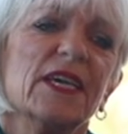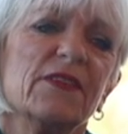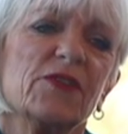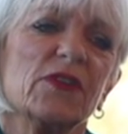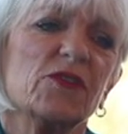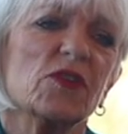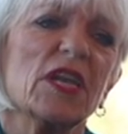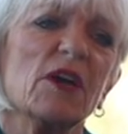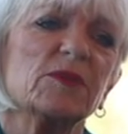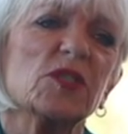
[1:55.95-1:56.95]
if you can
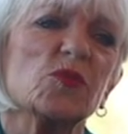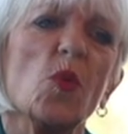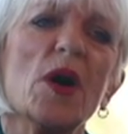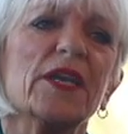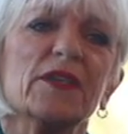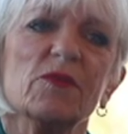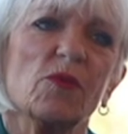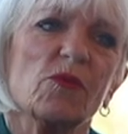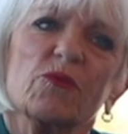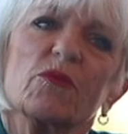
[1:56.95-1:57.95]
help just one
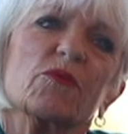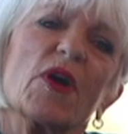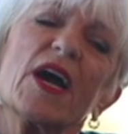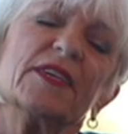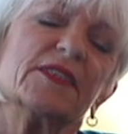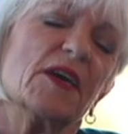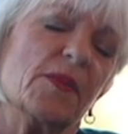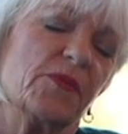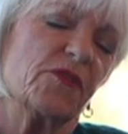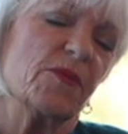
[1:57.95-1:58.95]
rise
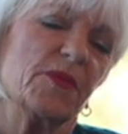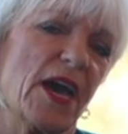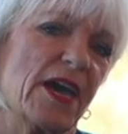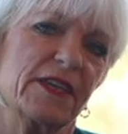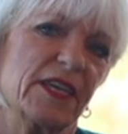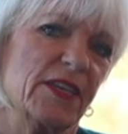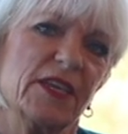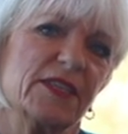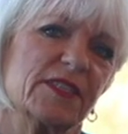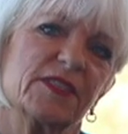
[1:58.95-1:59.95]
up from that,
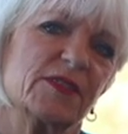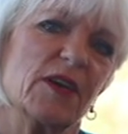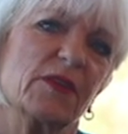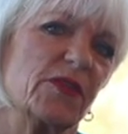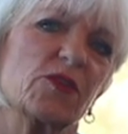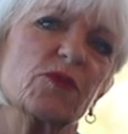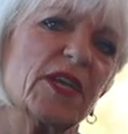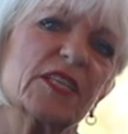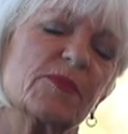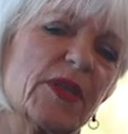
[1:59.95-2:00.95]
it's the
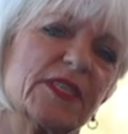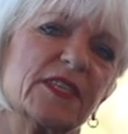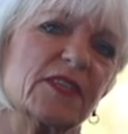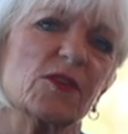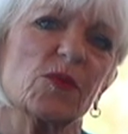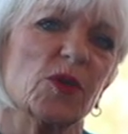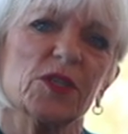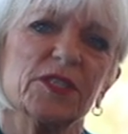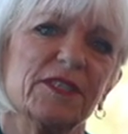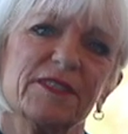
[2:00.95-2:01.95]
greatest blessing in the
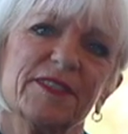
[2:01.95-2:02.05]
world.